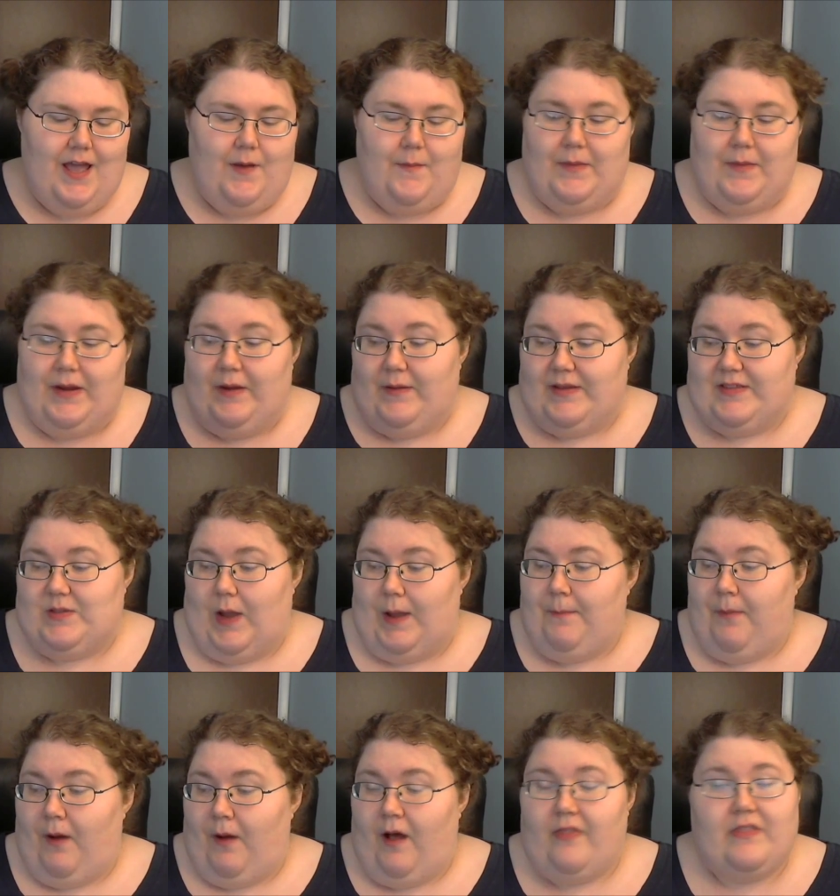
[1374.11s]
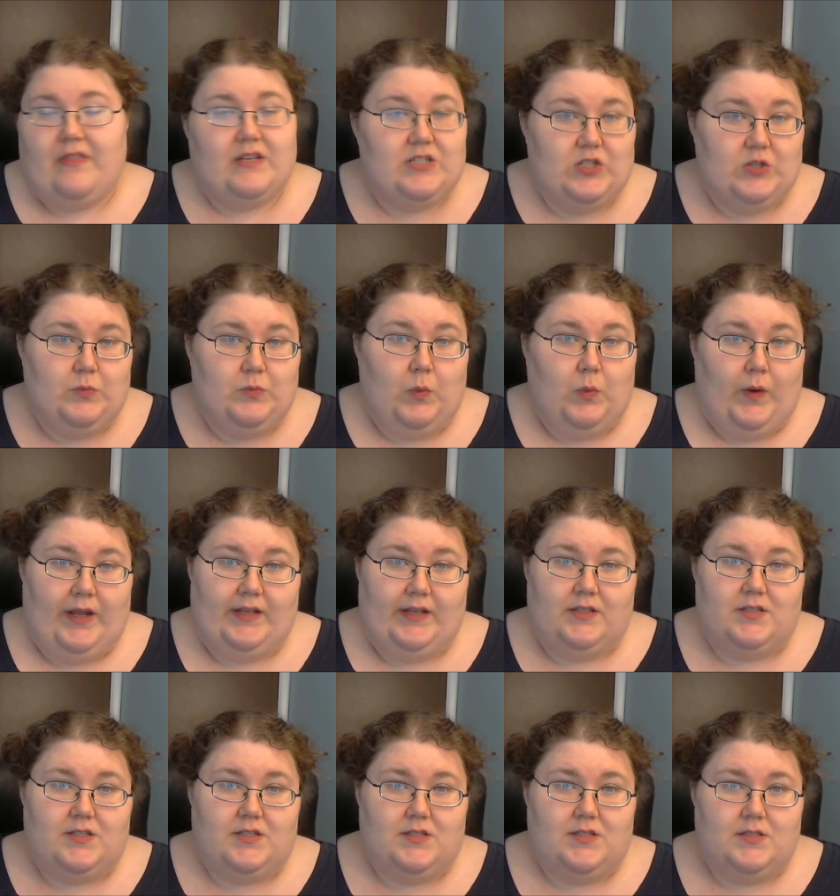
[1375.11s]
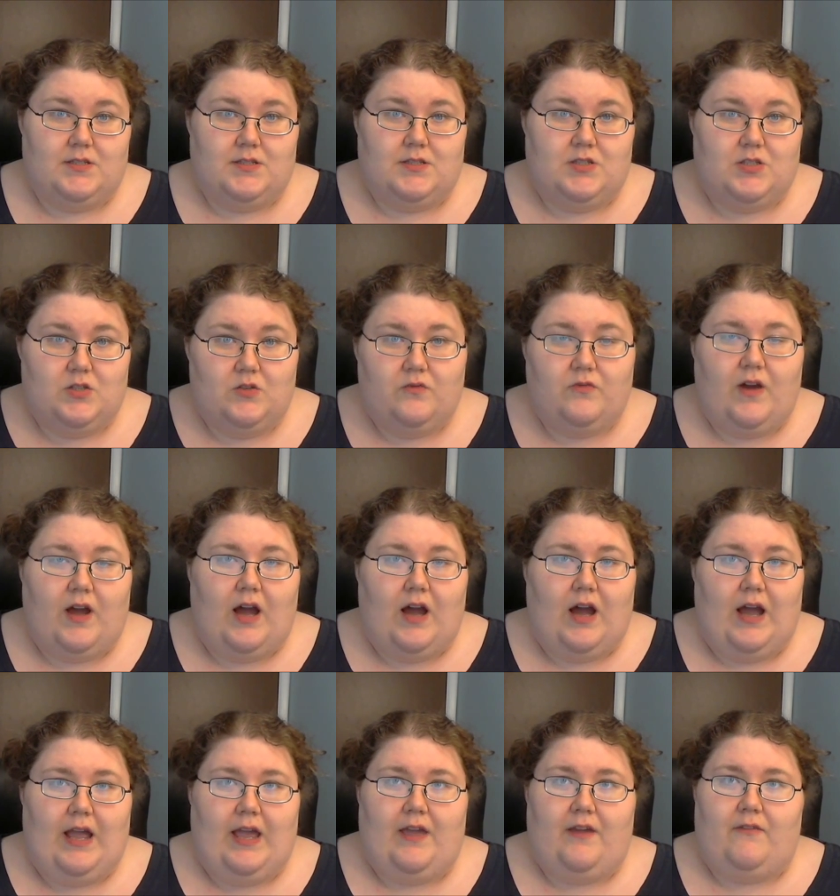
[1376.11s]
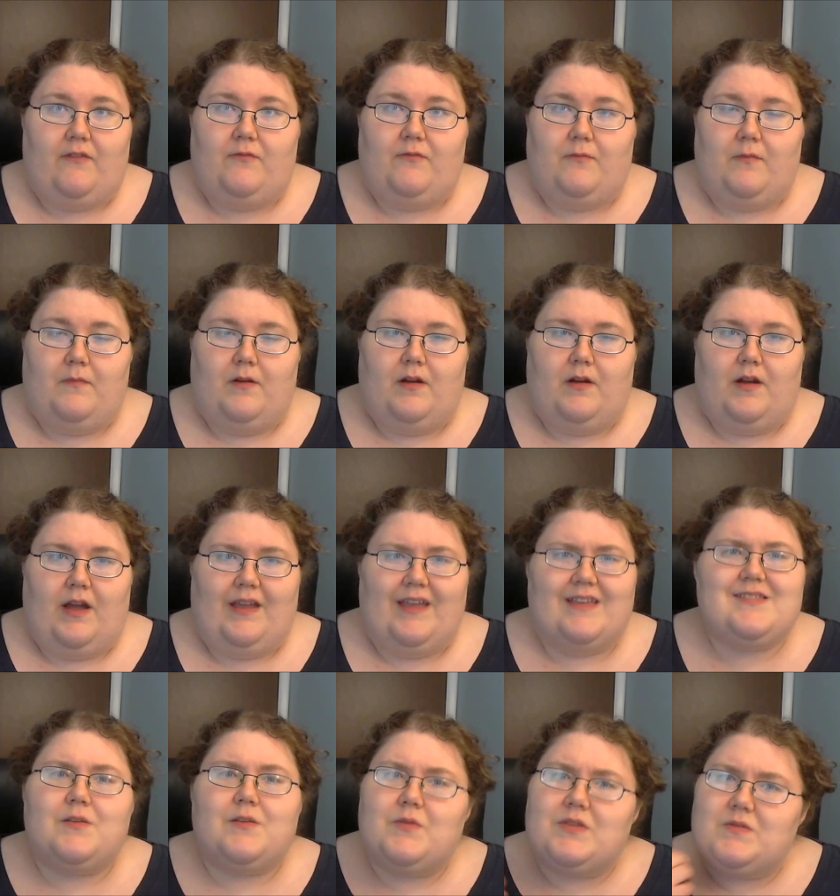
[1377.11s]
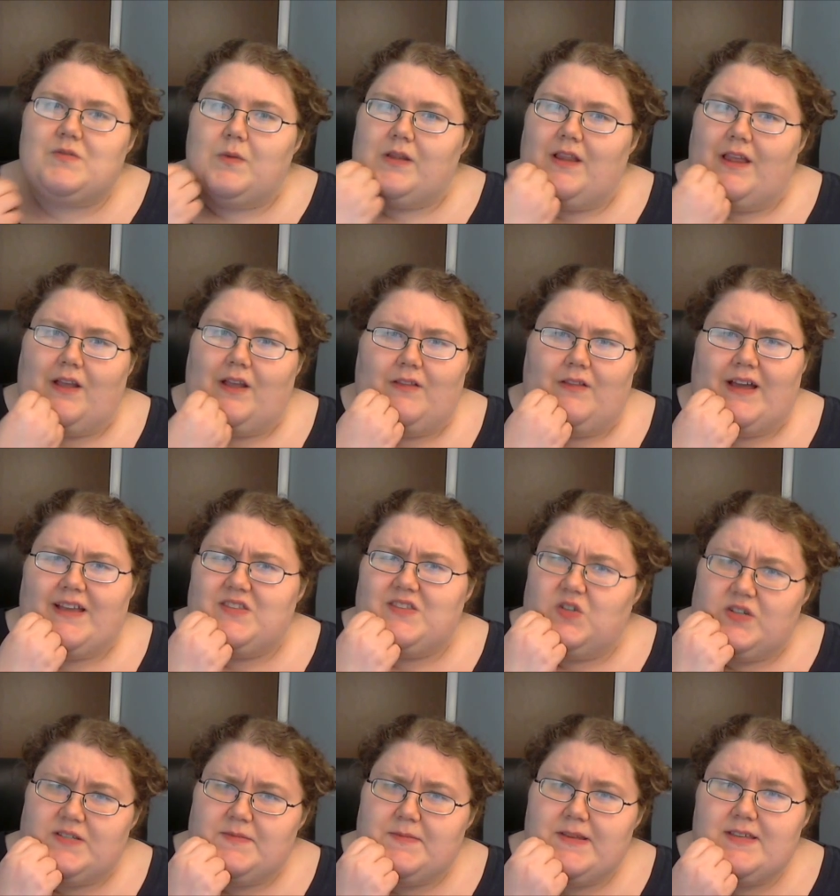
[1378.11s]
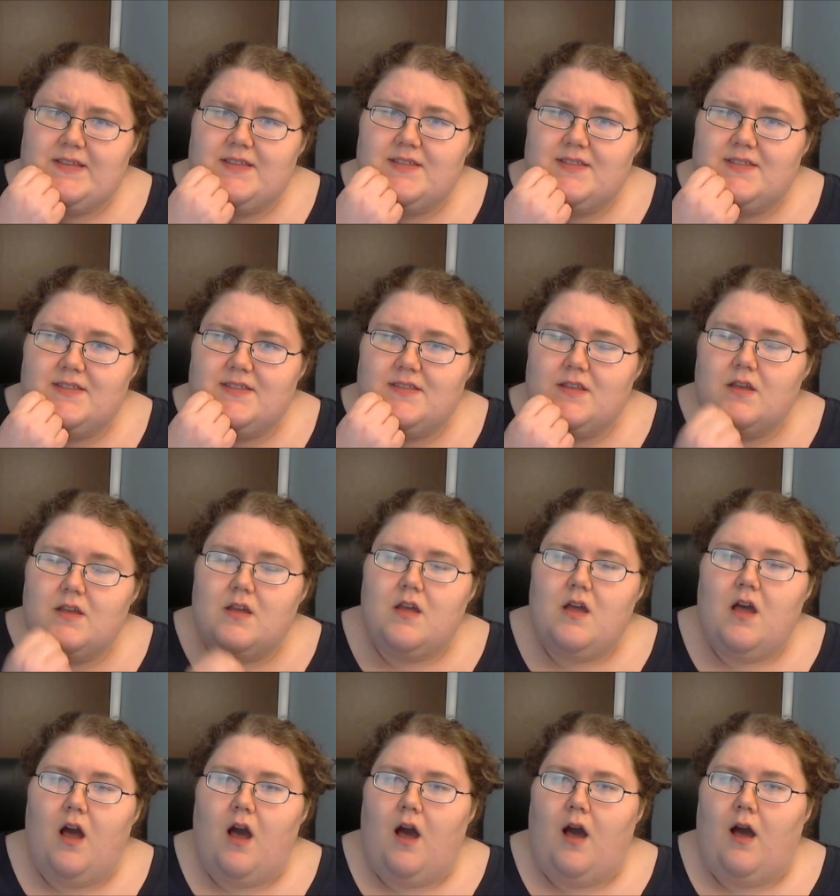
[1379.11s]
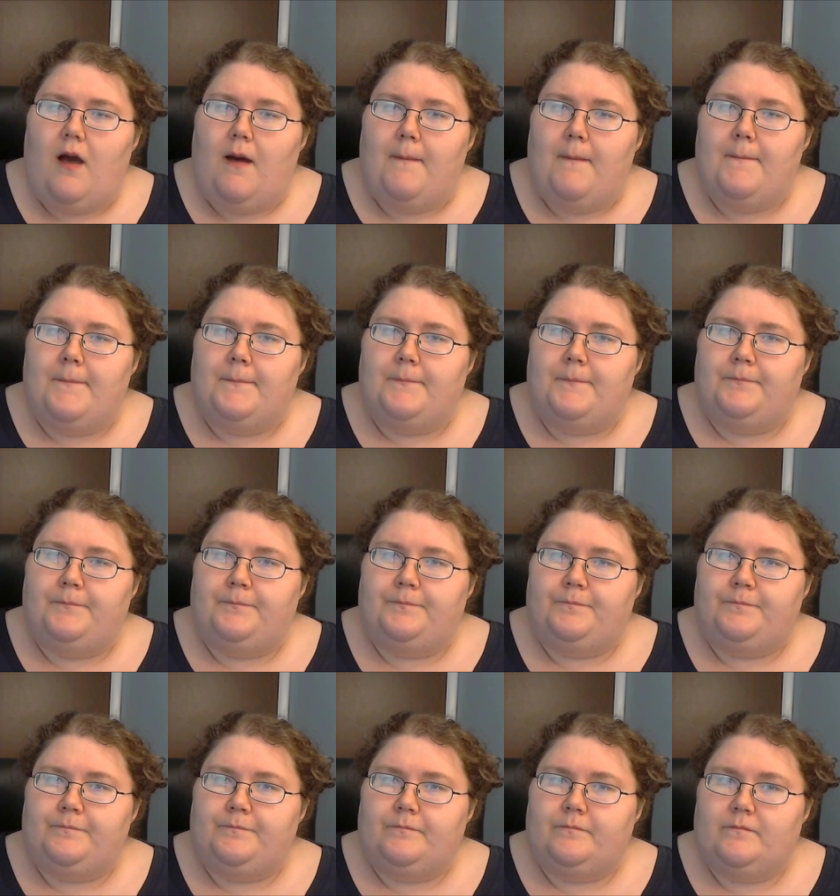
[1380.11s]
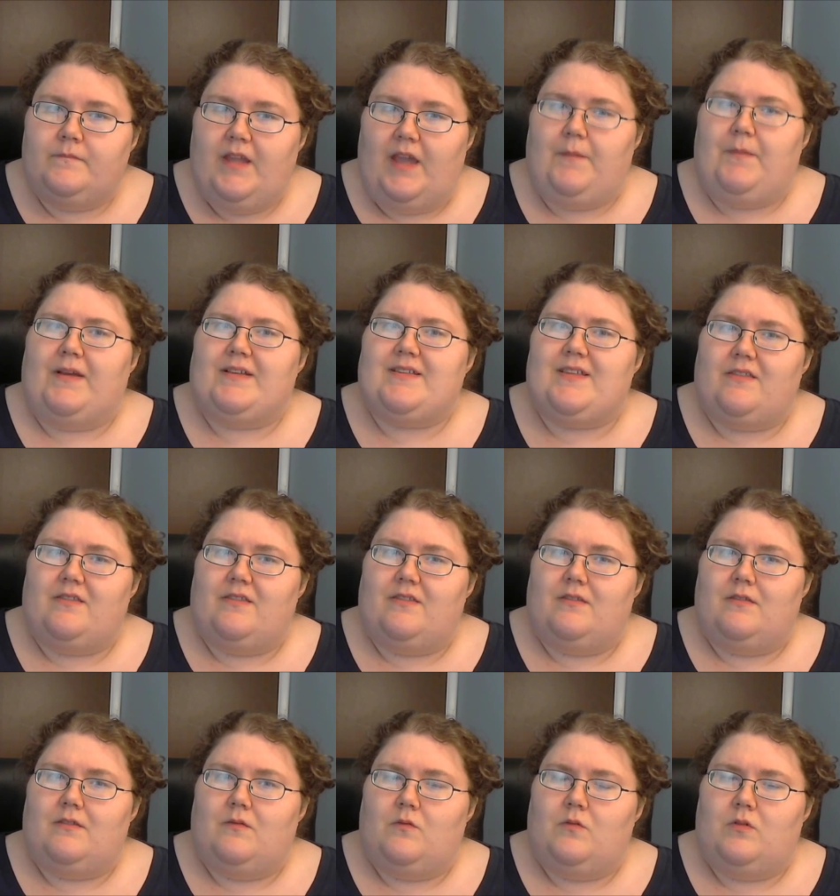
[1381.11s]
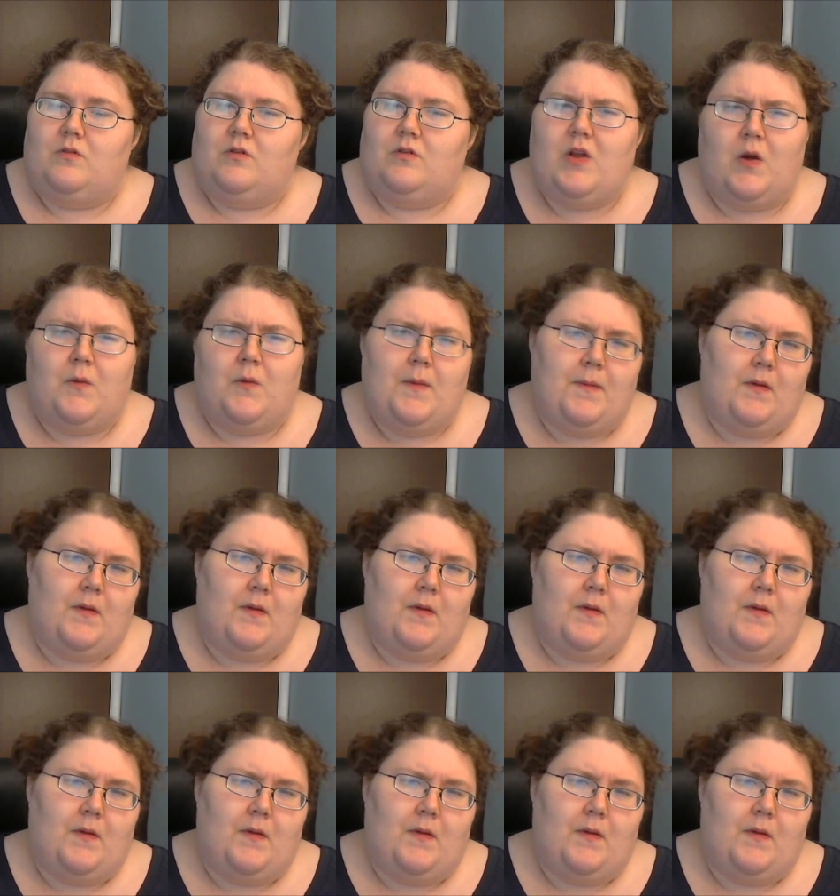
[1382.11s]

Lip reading: But anyway, so I bought the 2.25, I guess that was what, like last Christmas? Yeah, because I, or no, maybe